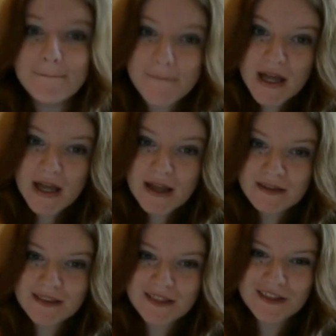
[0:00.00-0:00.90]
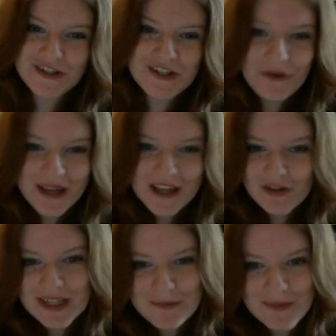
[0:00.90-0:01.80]
But they're so
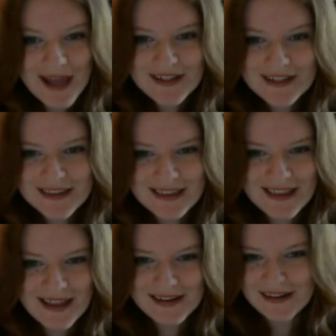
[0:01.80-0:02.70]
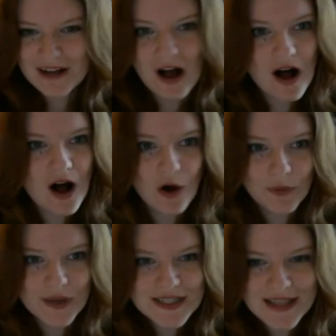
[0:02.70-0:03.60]
evenly matched that it
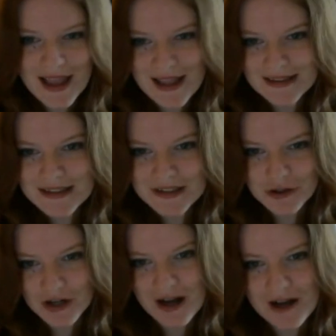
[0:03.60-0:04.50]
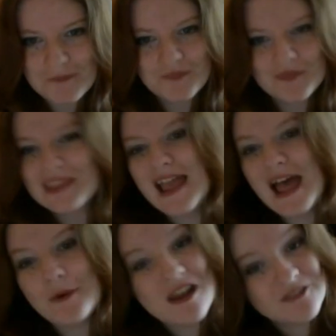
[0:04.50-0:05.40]
always ends in a draw.
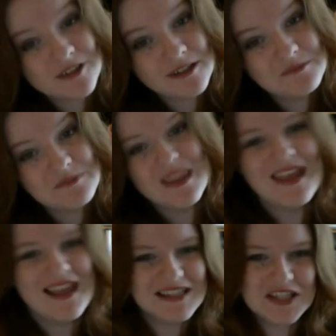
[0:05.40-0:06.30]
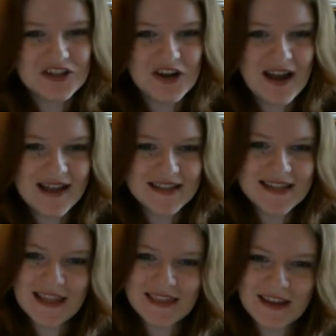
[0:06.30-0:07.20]
However, as the Straw Hats
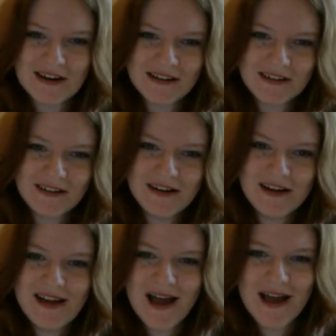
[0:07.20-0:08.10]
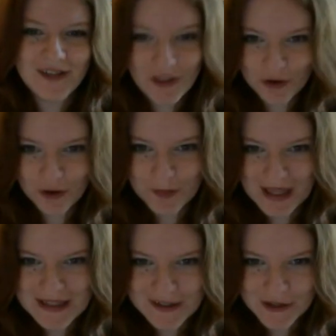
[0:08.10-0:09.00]
get there, another group
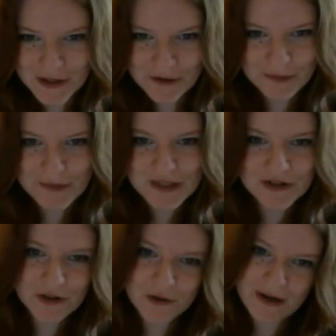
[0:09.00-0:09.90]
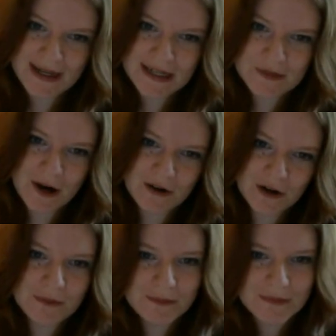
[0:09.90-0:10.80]
gets there too, Mr. 3 and his
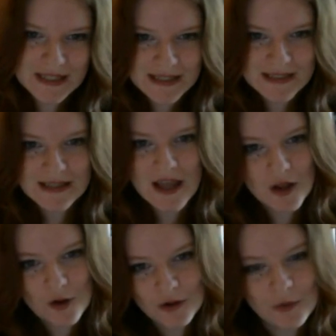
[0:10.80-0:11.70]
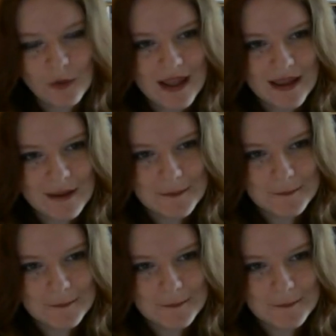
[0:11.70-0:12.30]
partner, Mrs. Goldenweek.